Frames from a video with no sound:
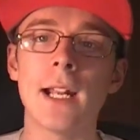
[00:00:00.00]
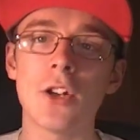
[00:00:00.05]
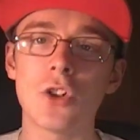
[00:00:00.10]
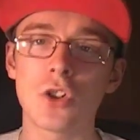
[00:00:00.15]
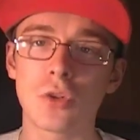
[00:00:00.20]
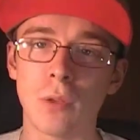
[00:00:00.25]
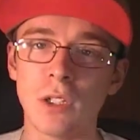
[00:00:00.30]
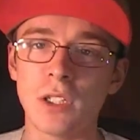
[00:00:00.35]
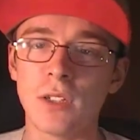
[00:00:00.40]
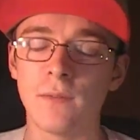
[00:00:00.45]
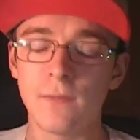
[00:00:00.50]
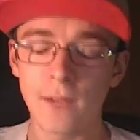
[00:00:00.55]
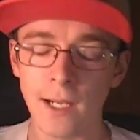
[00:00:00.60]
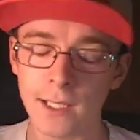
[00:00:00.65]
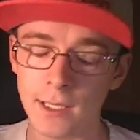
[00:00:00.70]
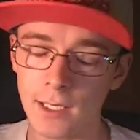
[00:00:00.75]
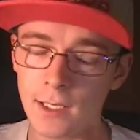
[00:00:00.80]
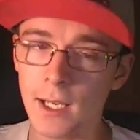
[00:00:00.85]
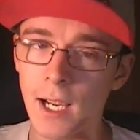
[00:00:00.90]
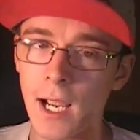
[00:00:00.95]
I just want to
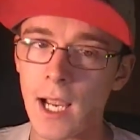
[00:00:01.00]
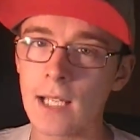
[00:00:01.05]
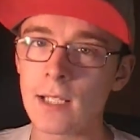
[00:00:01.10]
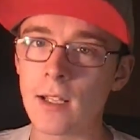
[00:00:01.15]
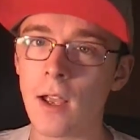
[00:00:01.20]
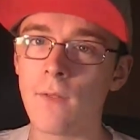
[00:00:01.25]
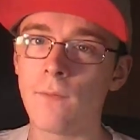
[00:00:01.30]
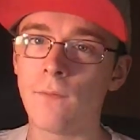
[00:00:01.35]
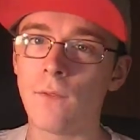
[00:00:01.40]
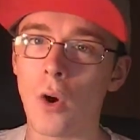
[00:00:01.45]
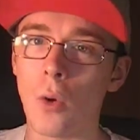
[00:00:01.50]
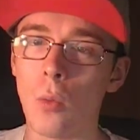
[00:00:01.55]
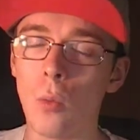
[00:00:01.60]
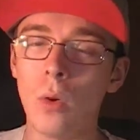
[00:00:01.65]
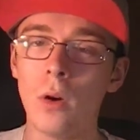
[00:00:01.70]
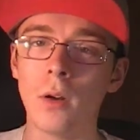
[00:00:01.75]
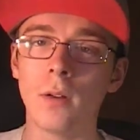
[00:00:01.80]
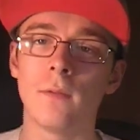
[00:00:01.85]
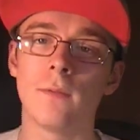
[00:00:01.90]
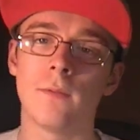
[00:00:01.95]
thank you guys for
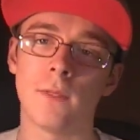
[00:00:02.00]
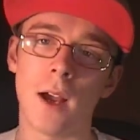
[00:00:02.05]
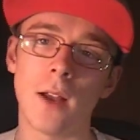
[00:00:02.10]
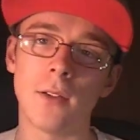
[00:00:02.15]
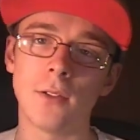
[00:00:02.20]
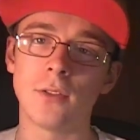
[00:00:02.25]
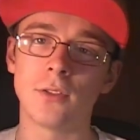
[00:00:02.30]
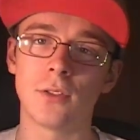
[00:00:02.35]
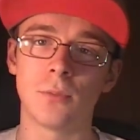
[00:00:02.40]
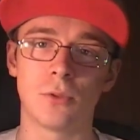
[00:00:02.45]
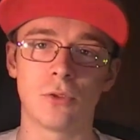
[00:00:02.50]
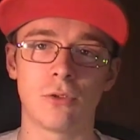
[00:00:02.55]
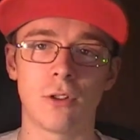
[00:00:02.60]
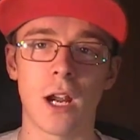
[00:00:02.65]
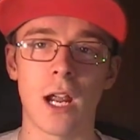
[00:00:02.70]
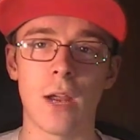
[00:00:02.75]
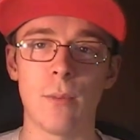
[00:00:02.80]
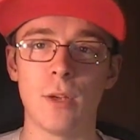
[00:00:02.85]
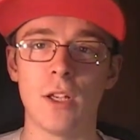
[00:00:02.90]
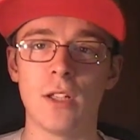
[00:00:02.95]
1,000
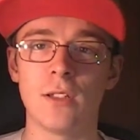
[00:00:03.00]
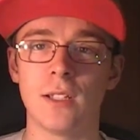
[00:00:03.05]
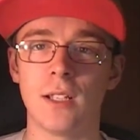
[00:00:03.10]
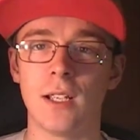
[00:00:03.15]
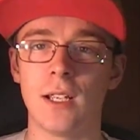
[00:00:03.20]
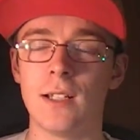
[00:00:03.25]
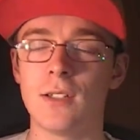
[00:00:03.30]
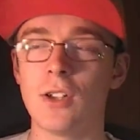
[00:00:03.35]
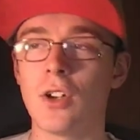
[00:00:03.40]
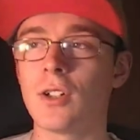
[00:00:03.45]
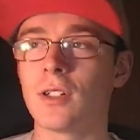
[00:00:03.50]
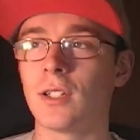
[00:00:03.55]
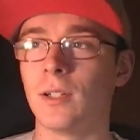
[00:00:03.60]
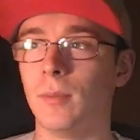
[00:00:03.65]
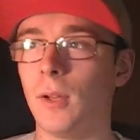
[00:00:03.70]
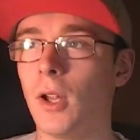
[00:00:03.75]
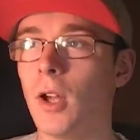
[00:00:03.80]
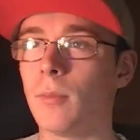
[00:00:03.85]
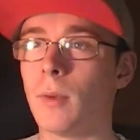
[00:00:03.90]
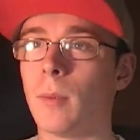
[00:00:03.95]
subscribers. It is honestly
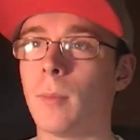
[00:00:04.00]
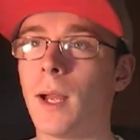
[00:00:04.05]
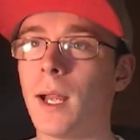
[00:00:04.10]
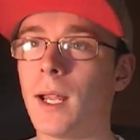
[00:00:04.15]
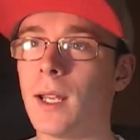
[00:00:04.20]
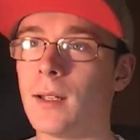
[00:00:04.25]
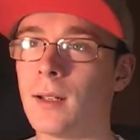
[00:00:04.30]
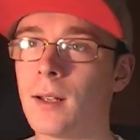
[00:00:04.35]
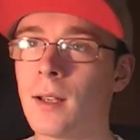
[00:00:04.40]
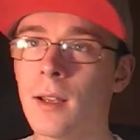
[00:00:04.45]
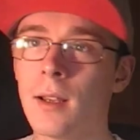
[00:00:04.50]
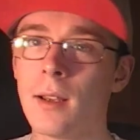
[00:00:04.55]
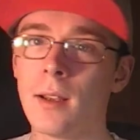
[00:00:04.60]
blowing my mind.